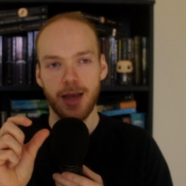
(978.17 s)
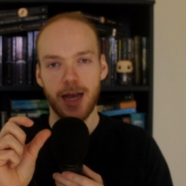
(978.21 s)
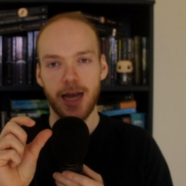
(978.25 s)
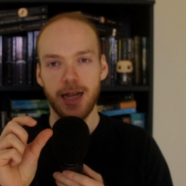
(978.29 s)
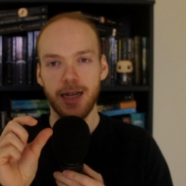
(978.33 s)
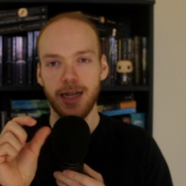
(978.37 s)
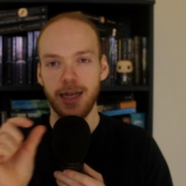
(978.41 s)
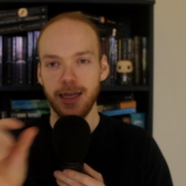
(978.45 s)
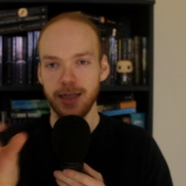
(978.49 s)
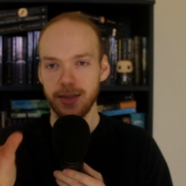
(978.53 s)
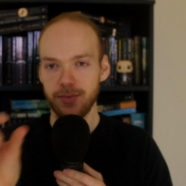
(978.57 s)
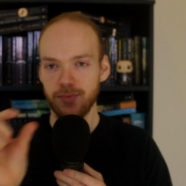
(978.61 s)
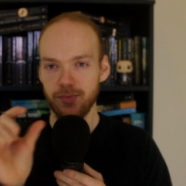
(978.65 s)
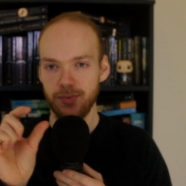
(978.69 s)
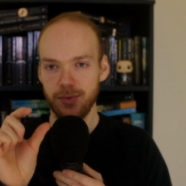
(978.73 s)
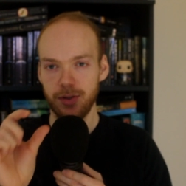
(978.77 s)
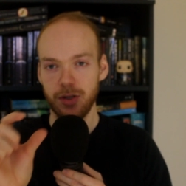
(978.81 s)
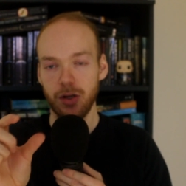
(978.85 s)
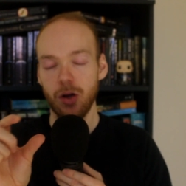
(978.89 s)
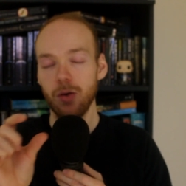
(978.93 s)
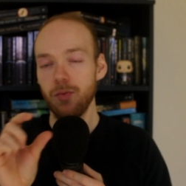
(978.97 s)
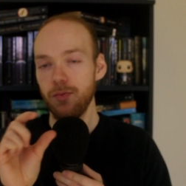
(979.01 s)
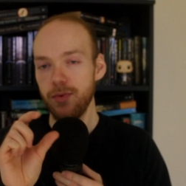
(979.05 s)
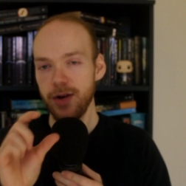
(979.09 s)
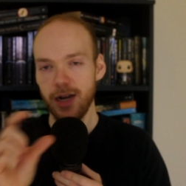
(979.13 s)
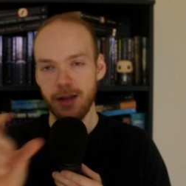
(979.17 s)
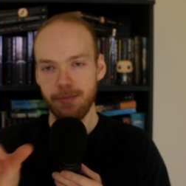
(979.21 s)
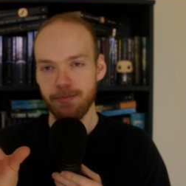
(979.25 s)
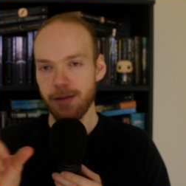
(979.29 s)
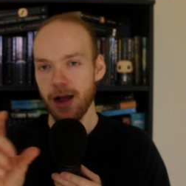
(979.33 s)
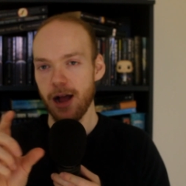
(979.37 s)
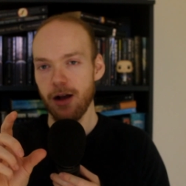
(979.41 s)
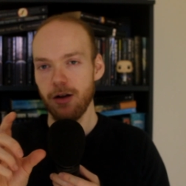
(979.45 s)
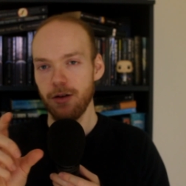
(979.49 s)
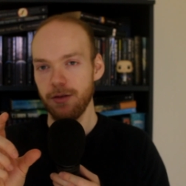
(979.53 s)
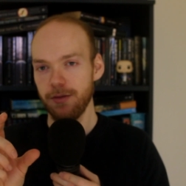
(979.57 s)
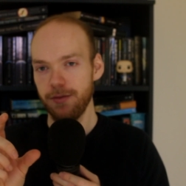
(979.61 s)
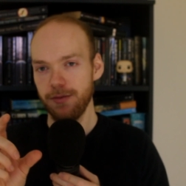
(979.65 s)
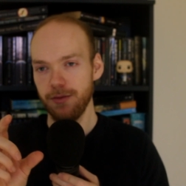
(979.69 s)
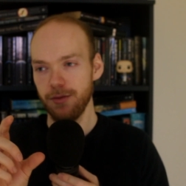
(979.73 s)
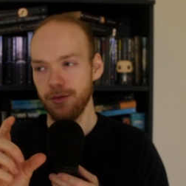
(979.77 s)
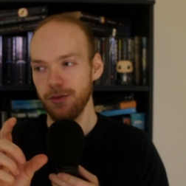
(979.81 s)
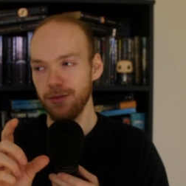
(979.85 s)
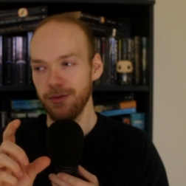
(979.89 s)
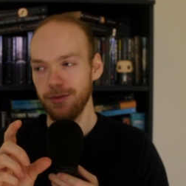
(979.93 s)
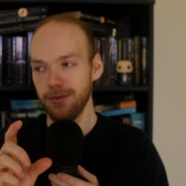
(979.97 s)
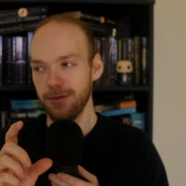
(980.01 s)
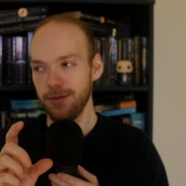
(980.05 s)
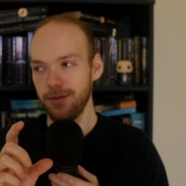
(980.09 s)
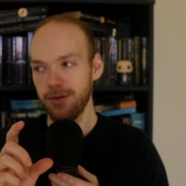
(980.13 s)
And that's a really
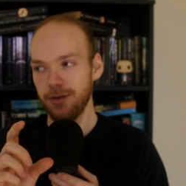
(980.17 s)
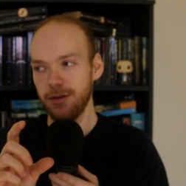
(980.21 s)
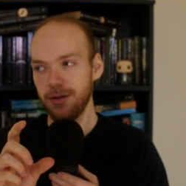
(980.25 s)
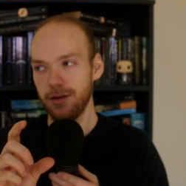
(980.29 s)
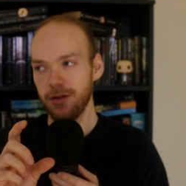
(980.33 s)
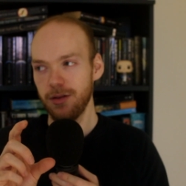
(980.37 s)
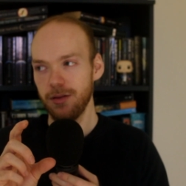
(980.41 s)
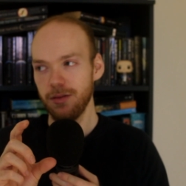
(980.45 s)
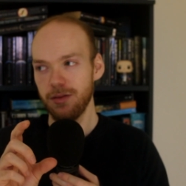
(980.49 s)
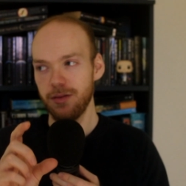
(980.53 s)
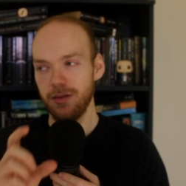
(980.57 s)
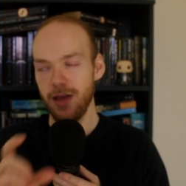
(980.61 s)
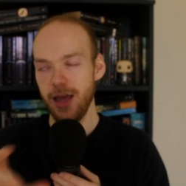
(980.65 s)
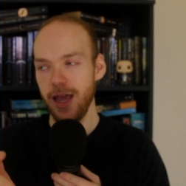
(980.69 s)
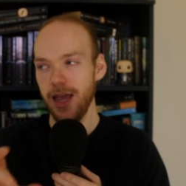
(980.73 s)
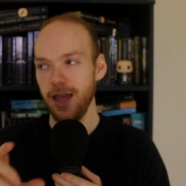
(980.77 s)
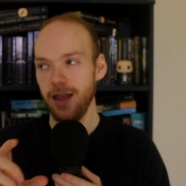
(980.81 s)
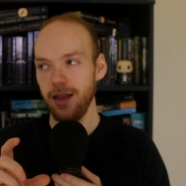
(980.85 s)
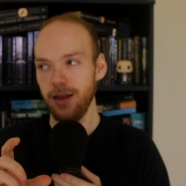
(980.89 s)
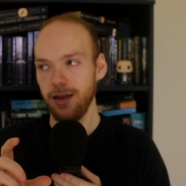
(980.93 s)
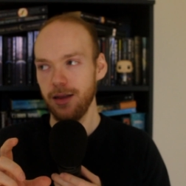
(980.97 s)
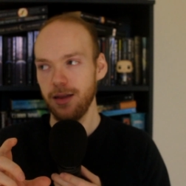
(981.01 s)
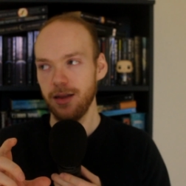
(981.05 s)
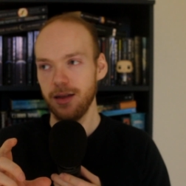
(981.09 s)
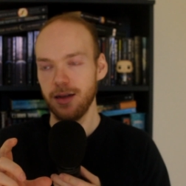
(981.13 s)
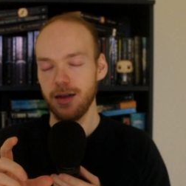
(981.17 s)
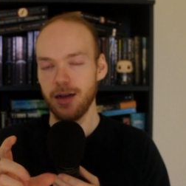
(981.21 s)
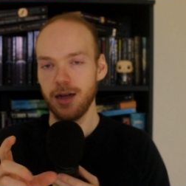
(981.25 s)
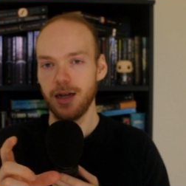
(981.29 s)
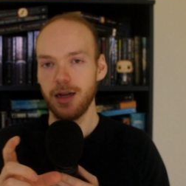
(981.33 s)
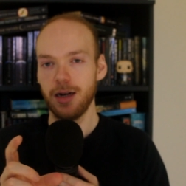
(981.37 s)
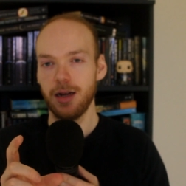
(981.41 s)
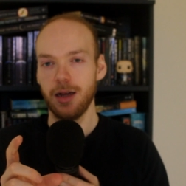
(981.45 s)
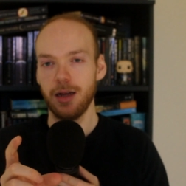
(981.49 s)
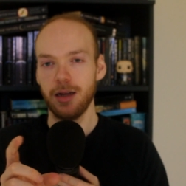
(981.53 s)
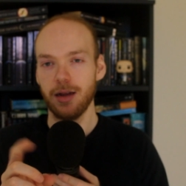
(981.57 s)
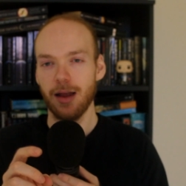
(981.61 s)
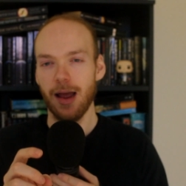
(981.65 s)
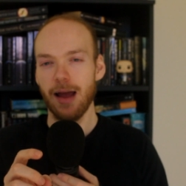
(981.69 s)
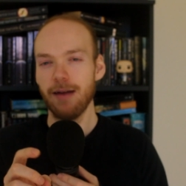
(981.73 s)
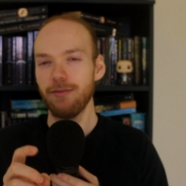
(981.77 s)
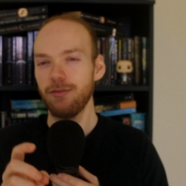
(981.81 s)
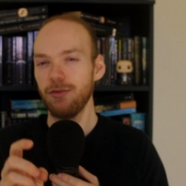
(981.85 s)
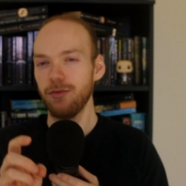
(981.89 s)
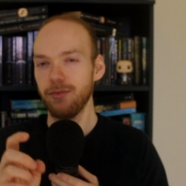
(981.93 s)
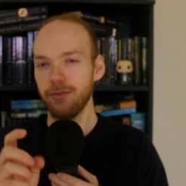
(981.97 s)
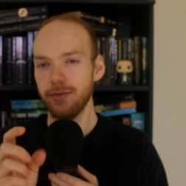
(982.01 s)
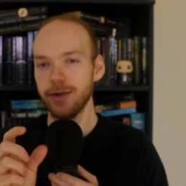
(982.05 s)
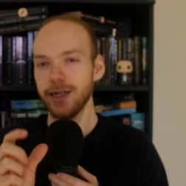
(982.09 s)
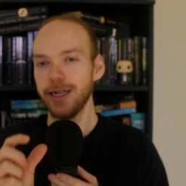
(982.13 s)
powerful thing. And I
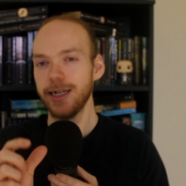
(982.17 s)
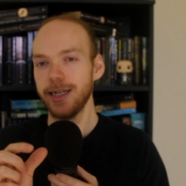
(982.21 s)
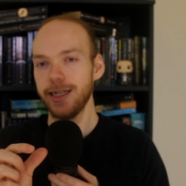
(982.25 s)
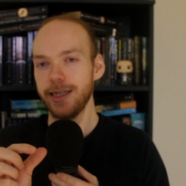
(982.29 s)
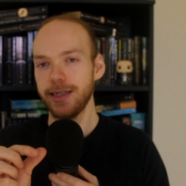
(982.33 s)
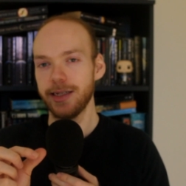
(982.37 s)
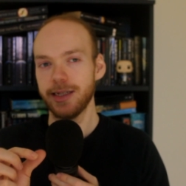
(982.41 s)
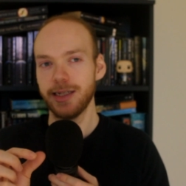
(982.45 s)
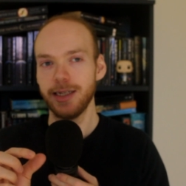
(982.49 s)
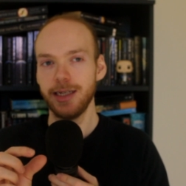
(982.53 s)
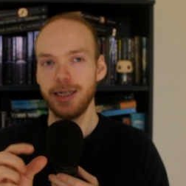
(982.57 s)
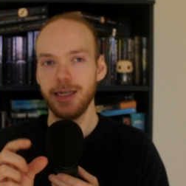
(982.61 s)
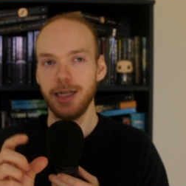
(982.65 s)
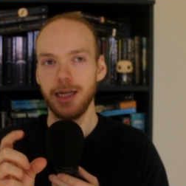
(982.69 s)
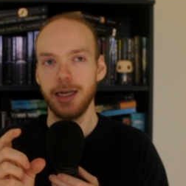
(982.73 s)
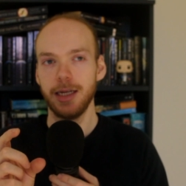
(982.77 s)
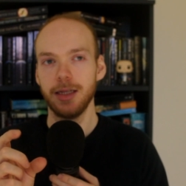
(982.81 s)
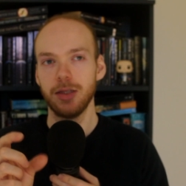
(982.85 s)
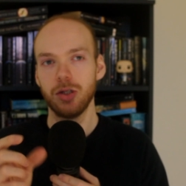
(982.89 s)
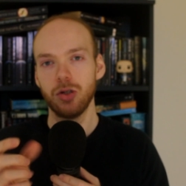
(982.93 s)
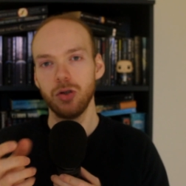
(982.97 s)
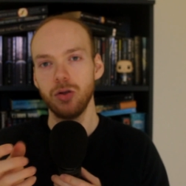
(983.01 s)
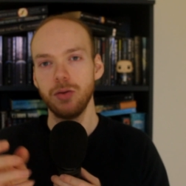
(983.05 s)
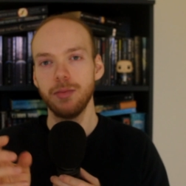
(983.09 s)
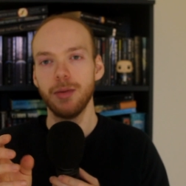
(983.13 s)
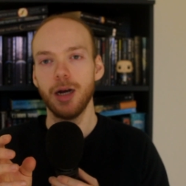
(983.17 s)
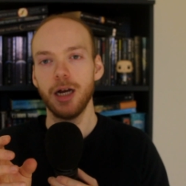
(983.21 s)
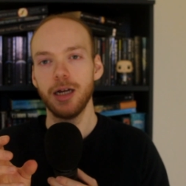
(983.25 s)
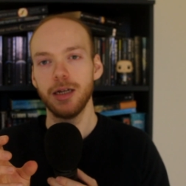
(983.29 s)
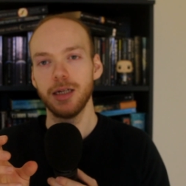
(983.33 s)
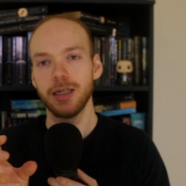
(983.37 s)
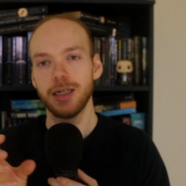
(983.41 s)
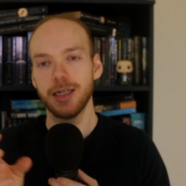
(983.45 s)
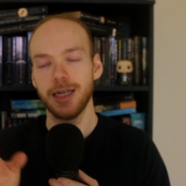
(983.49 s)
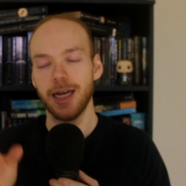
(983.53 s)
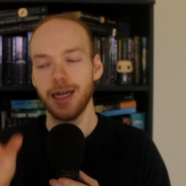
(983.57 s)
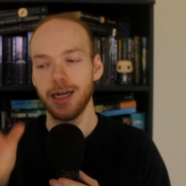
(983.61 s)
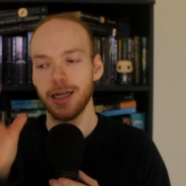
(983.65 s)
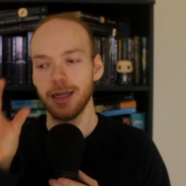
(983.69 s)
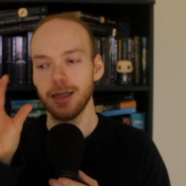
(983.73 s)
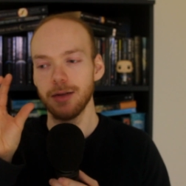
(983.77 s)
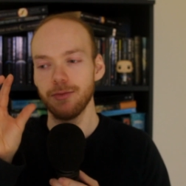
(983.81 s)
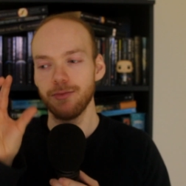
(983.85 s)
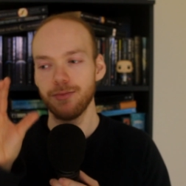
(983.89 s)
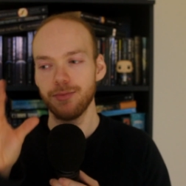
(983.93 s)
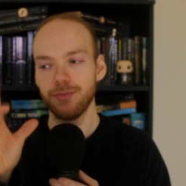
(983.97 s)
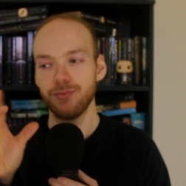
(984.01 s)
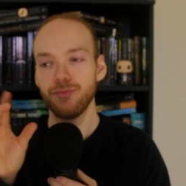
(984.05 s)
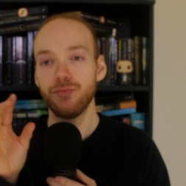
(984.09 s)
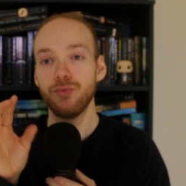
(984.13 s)
haven't really seen it too much, and
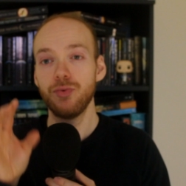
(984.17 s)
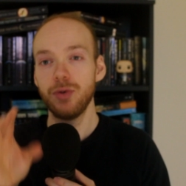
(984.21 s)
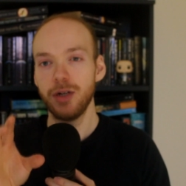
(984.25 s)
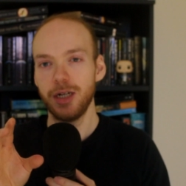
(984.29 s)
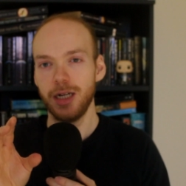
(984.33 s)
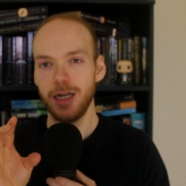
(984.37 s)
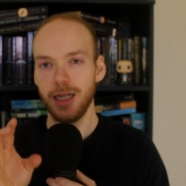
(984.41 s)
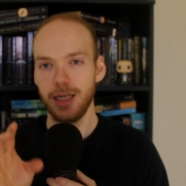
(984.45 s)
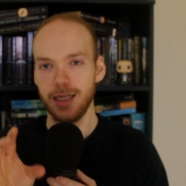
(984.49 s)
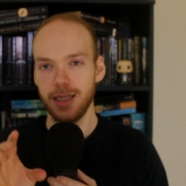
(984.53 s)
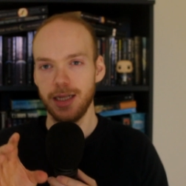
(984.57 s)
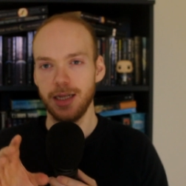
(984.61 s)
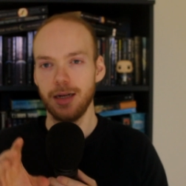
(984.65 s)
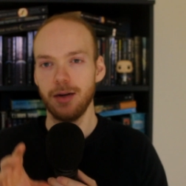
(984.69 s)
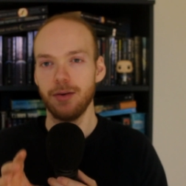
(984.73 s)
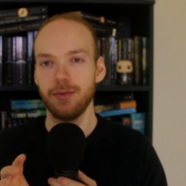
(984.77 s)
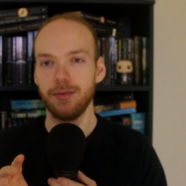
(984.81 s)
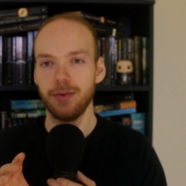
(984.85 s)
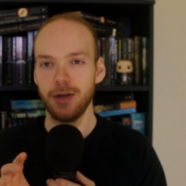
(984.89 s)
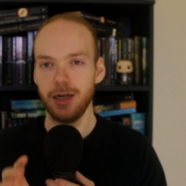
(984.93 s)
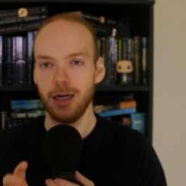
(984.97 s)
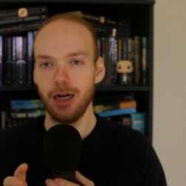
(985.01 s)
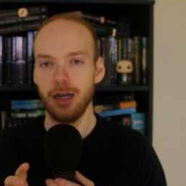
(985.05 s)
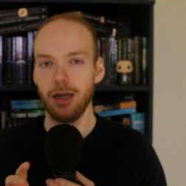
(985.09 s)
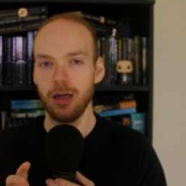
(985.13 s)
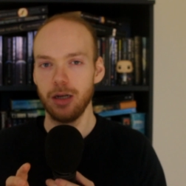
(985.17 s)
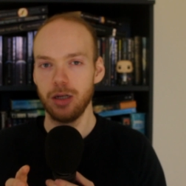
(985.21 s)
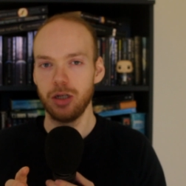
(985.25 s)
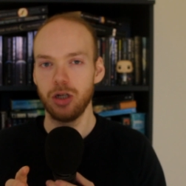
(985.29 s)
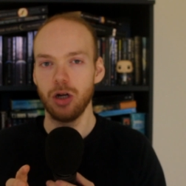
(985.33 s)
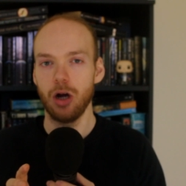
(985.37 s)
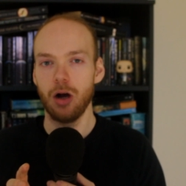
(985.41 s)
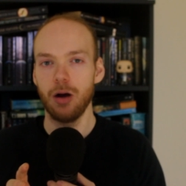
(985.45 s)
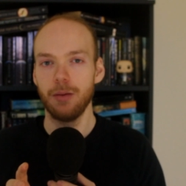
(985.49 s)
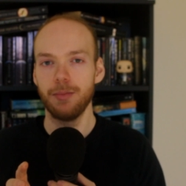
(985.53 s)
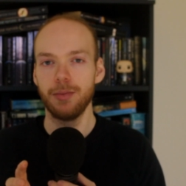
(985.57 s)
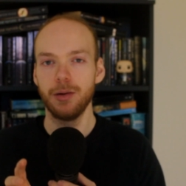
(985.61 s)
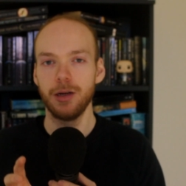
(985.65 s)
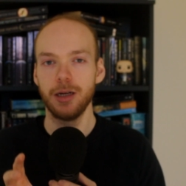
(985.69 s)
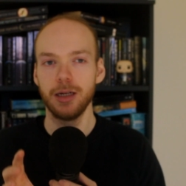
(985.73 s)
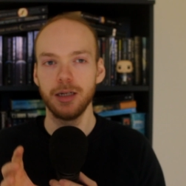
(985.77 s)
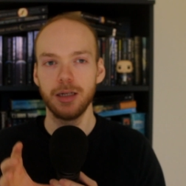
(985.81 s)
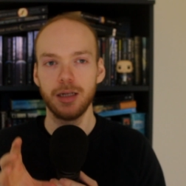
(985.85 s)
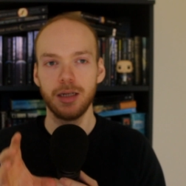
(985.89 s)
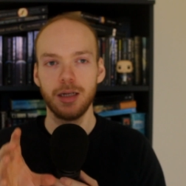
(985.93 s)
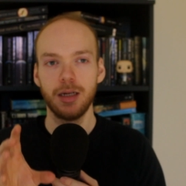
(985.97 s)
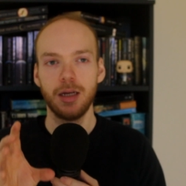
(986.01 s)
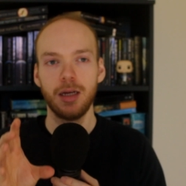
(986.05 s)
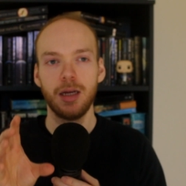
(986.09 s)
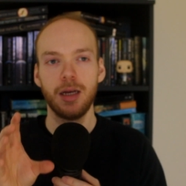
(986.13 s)
it really did a really good job
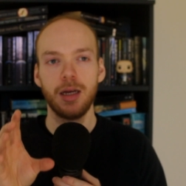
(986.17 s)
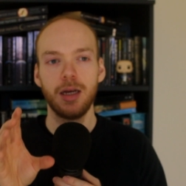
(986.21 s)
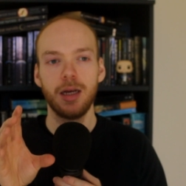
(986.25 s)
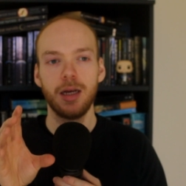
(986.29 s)
at